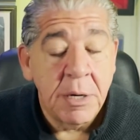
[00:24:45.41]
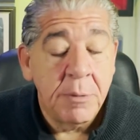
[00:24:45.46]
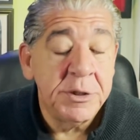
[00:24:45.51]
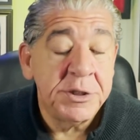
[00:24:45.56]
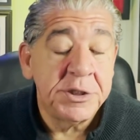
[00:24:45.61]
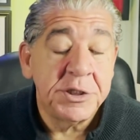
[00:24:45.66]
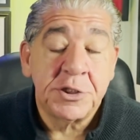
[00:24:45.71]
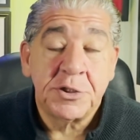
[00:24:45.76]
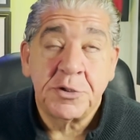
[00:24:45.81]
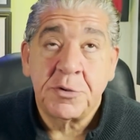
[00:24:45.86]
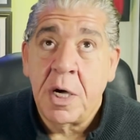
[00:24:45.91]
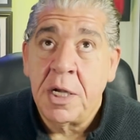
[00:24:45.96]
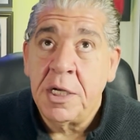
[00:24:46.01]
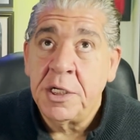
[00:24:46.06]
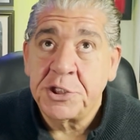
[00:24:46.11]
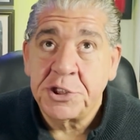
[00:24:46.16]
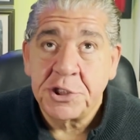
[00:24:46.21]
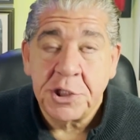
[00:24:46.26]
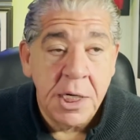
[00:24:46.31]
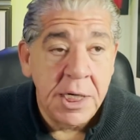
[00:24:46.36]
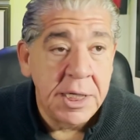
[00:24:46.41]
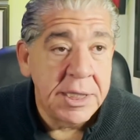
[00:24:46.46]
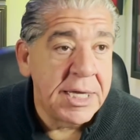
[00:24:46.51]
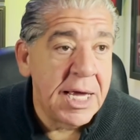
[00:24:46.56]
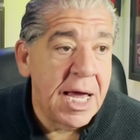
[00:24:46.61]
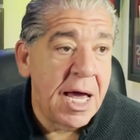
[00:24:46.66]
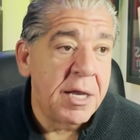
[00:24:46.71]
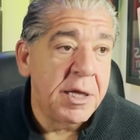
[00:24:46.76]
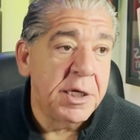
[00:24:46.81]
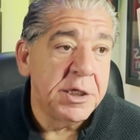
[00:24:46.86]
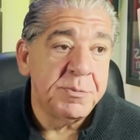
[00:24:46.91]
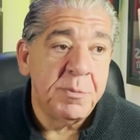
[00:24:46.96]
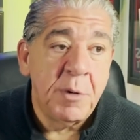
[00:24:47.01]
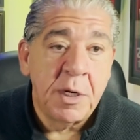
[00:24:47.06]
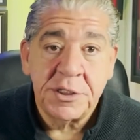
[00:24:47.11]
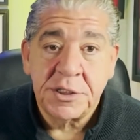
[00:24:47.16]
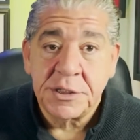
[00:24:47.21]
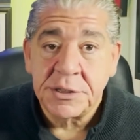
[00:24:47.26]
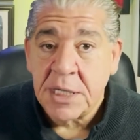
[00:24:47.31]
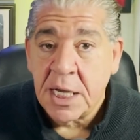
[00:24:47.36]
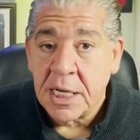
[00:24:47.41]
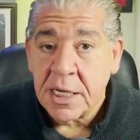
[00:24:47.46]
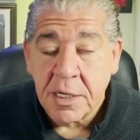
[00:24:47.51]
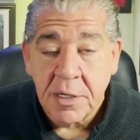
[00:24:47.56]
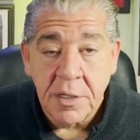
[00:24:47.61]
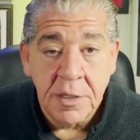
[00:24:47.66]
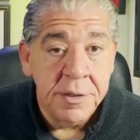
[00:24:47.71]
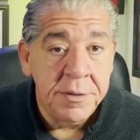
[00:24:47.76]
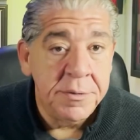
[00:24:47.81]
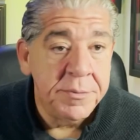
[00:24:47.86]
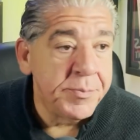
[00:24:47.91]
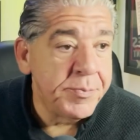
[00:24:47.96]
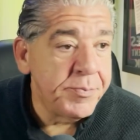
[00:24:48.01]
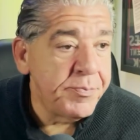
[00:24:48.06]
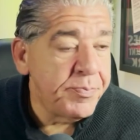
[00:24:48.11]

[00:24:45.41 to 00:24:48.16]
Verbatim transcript: I would just try to shut it down as much as I could.